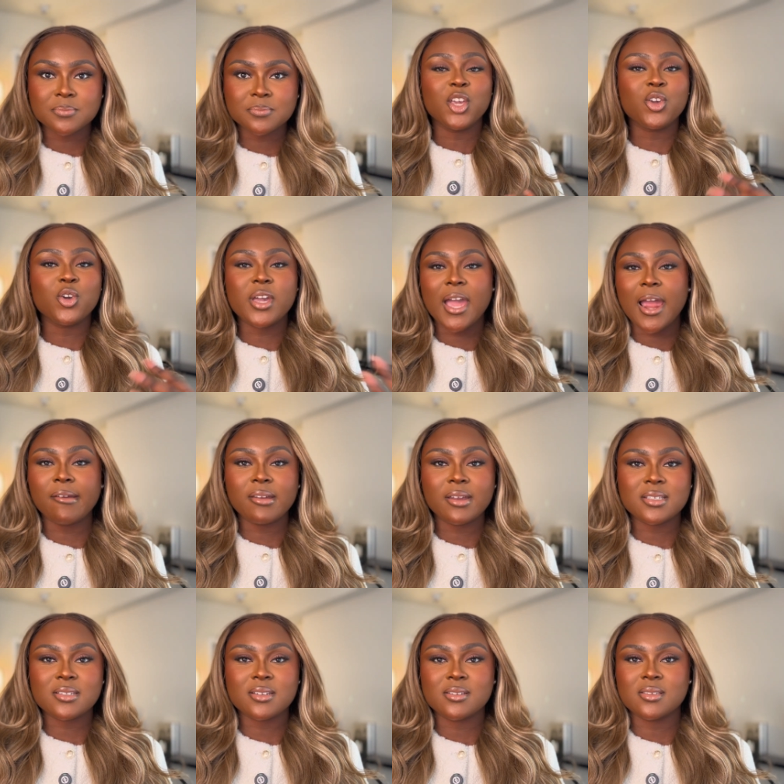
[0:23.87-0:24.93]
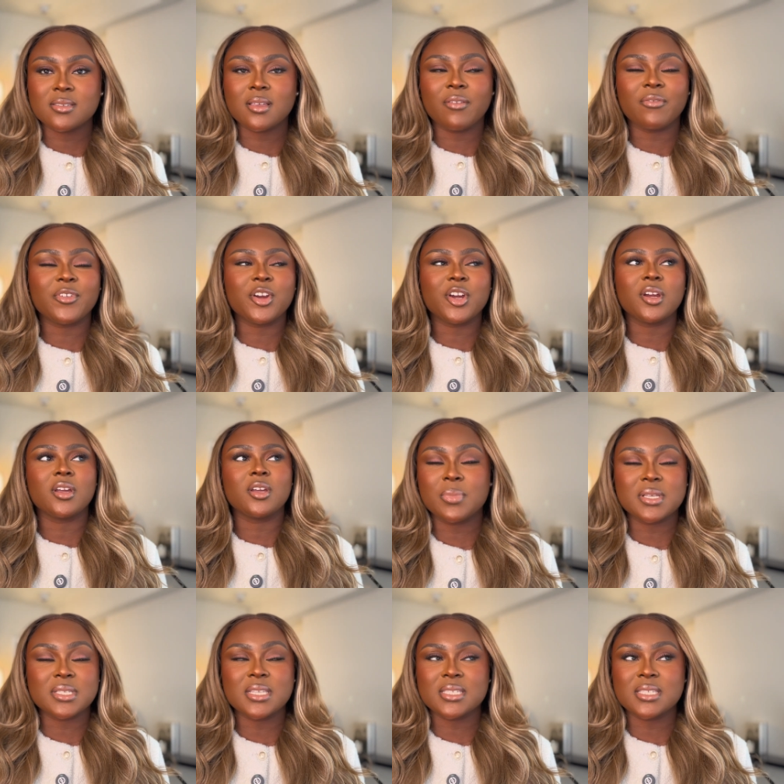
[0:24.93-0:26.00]
your career is going to suffer, your
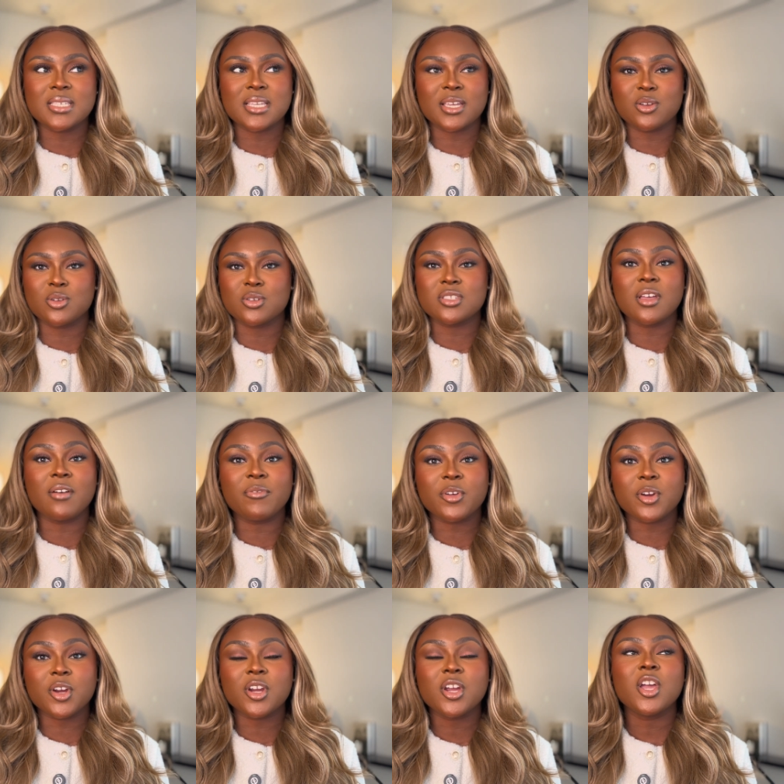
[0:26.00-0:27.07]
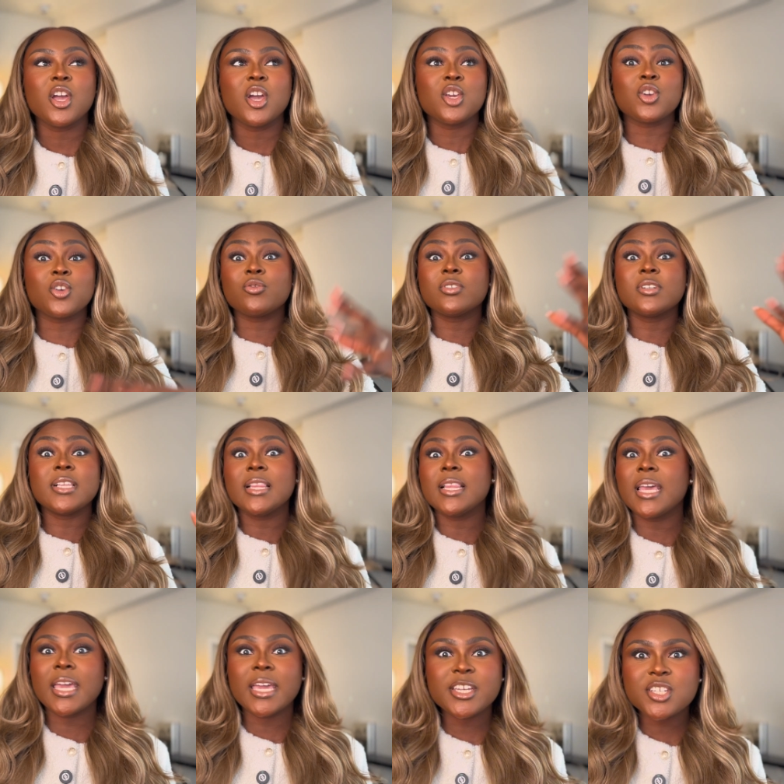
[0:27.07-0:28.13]
businesses are going to suffer, your
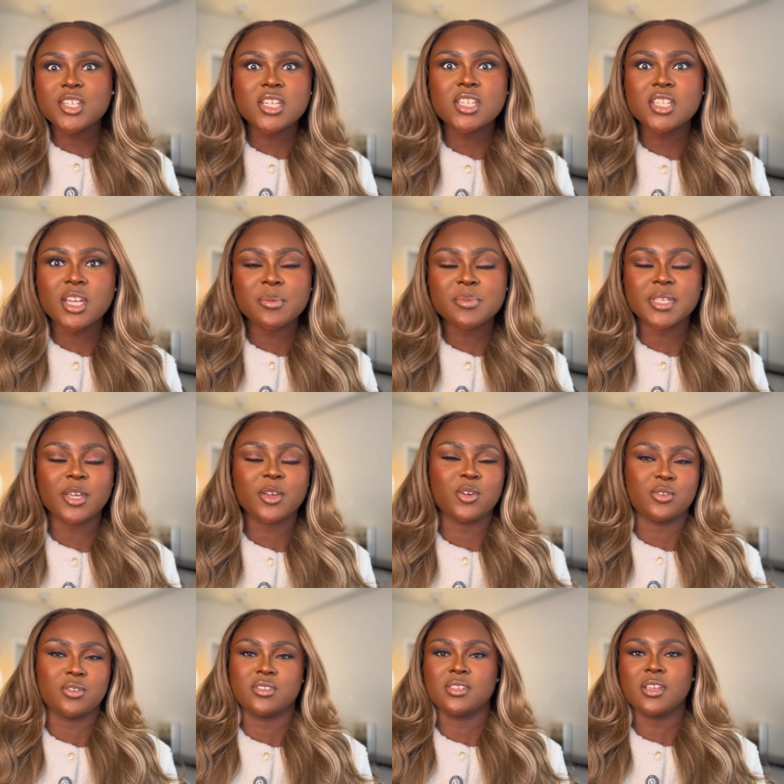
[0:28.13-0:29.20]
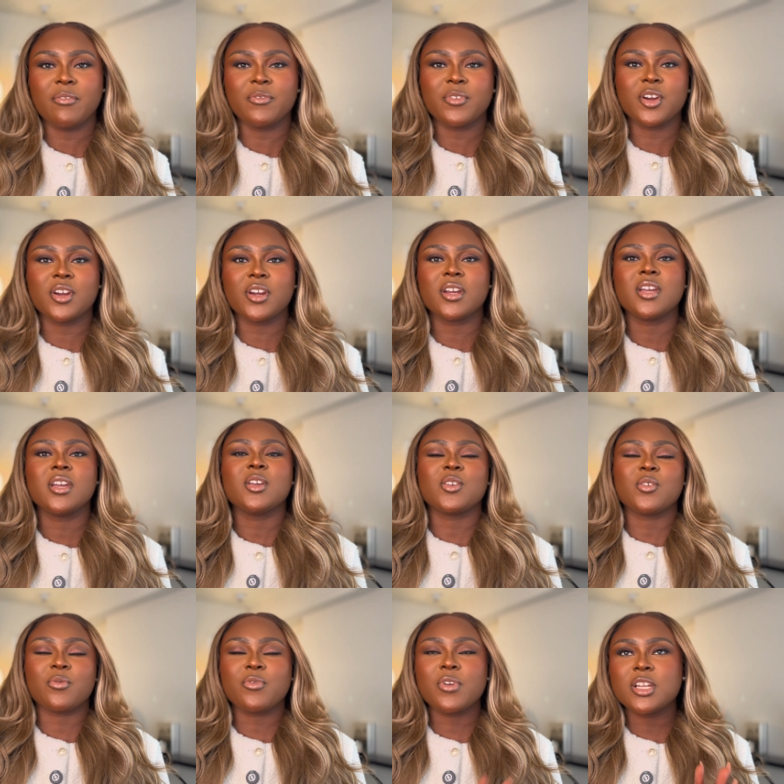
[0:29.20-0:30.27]
relationships are going to suffer,
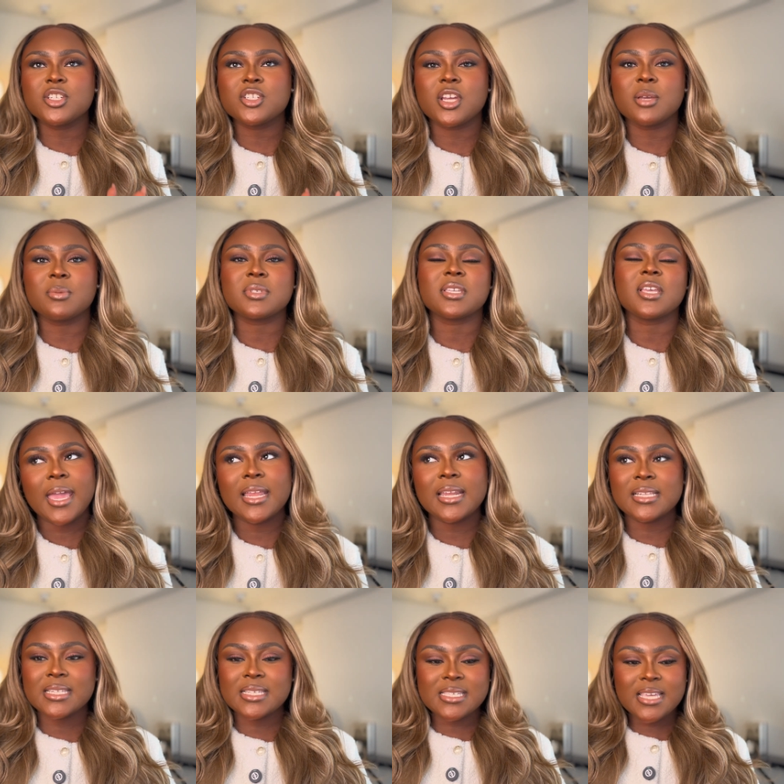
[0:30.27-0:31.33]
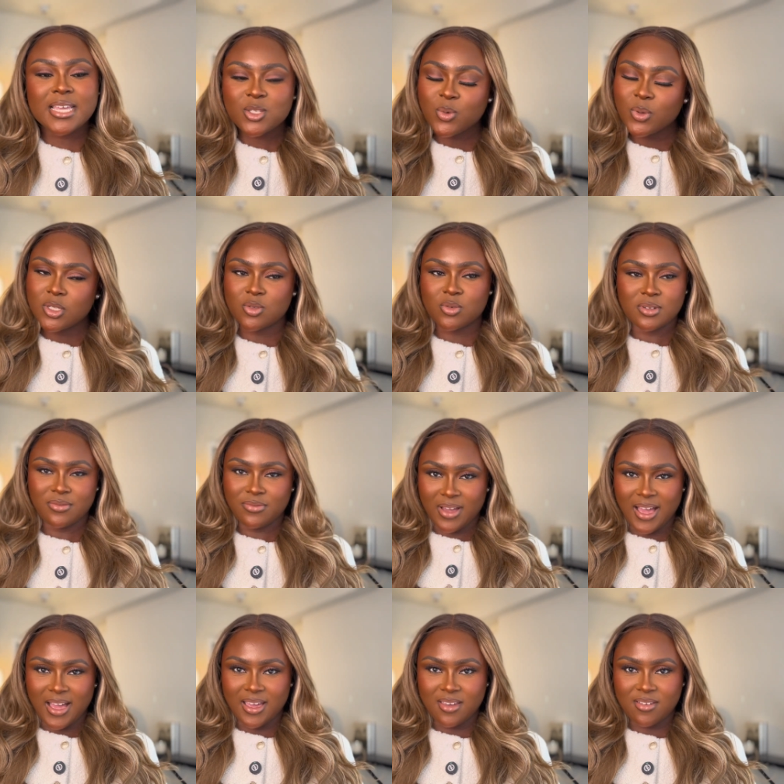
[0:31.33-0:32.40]
your friendships. And in this year,
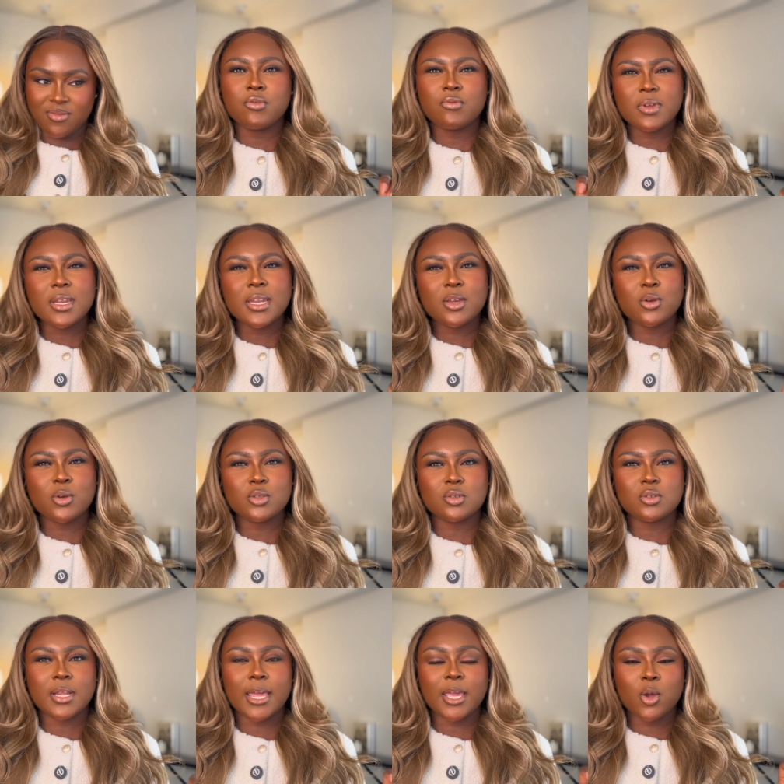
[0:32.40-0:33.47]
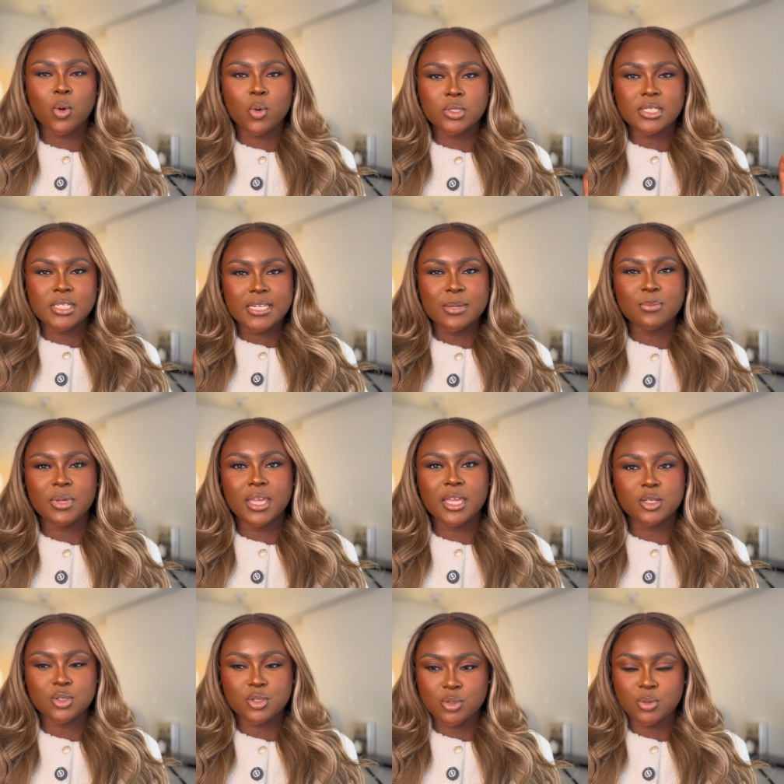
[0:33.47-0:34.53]
2025, really going to go deep
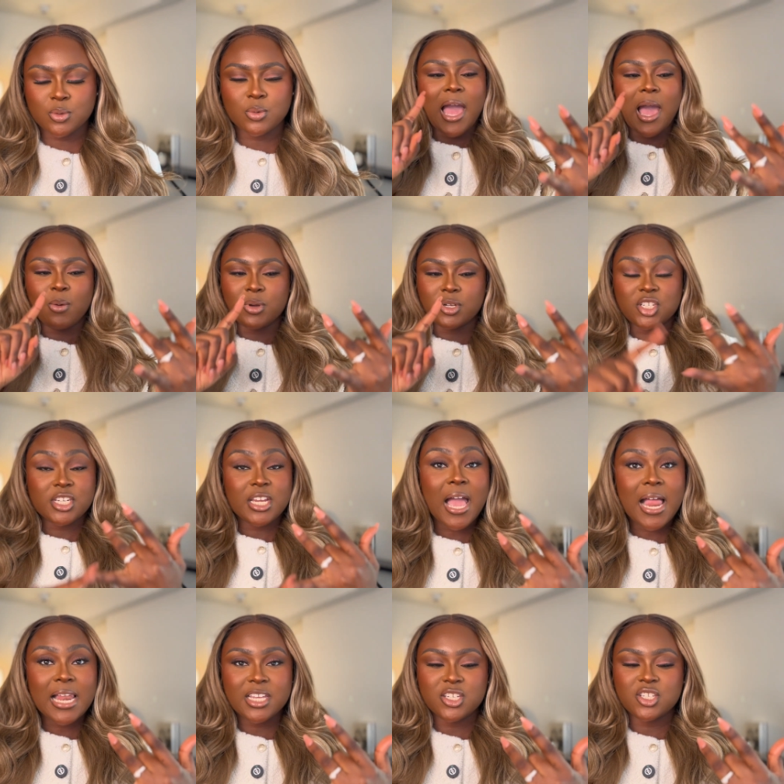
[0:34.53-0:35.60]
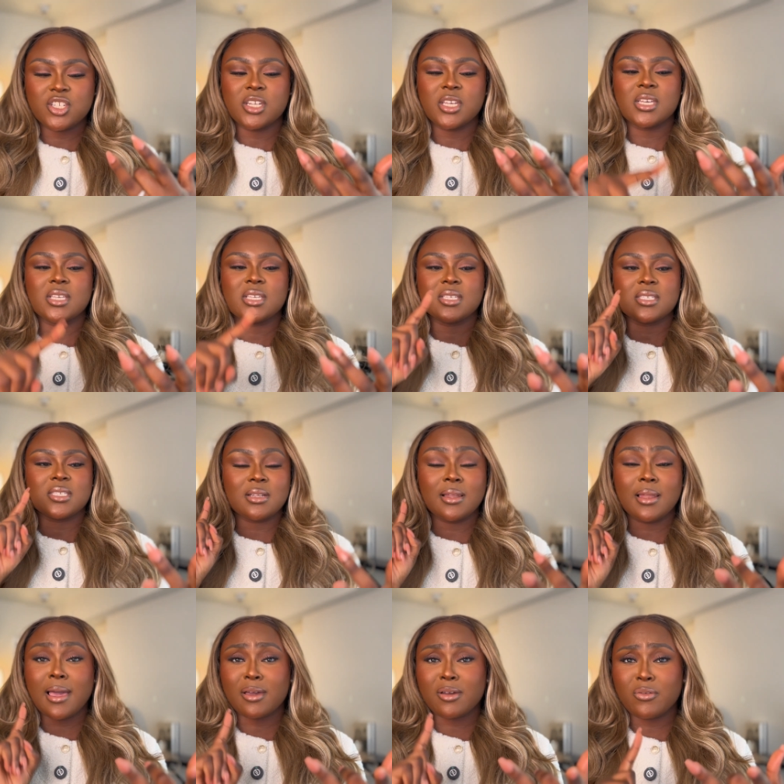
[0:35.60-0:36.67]
into our challenges, the
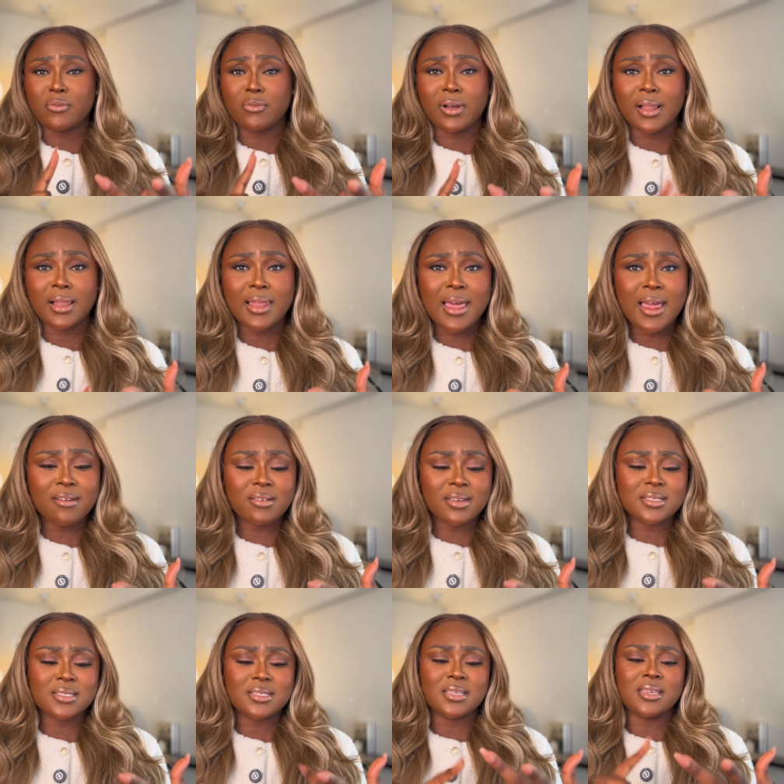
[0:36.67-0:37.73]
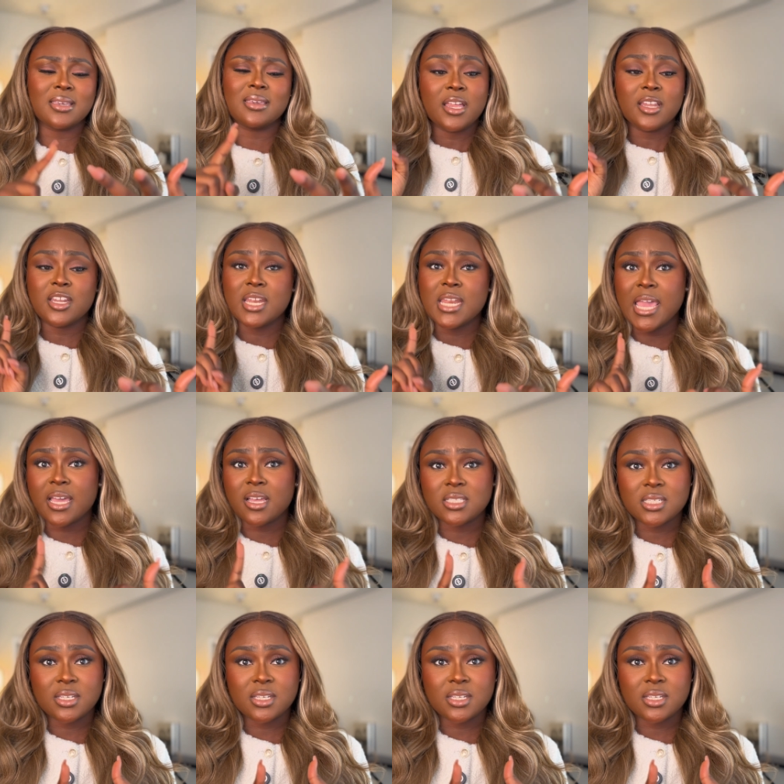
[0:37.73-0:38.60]
lack of clarity, the negative